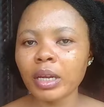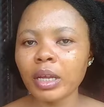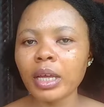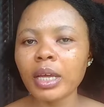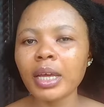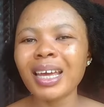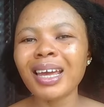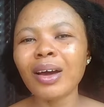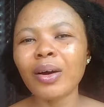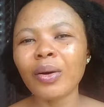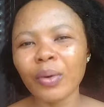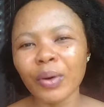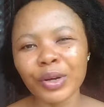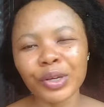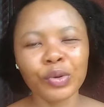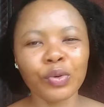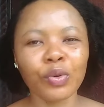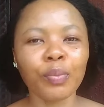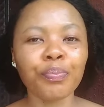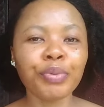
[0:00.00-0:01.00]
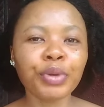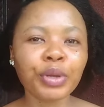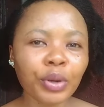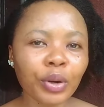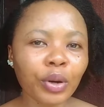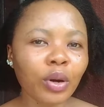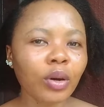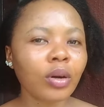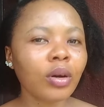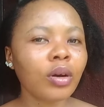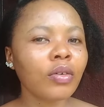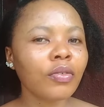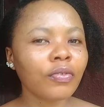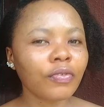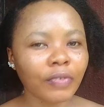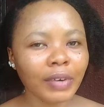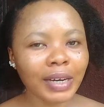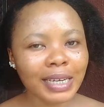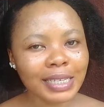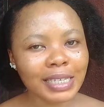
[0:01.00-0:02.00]
E oil, pure
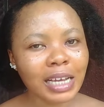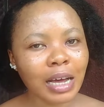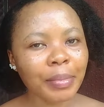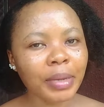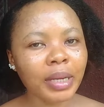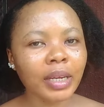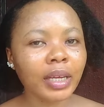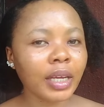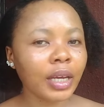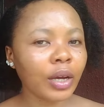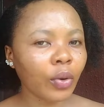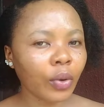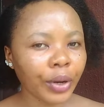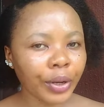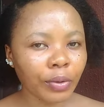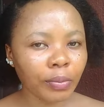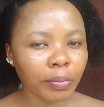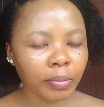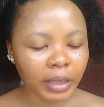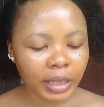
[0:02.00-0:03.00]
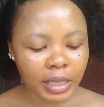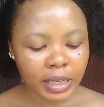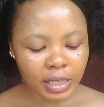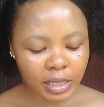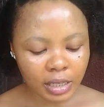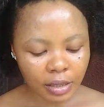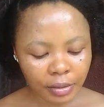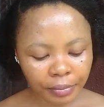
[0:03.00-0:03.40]
vitamin E oil, please.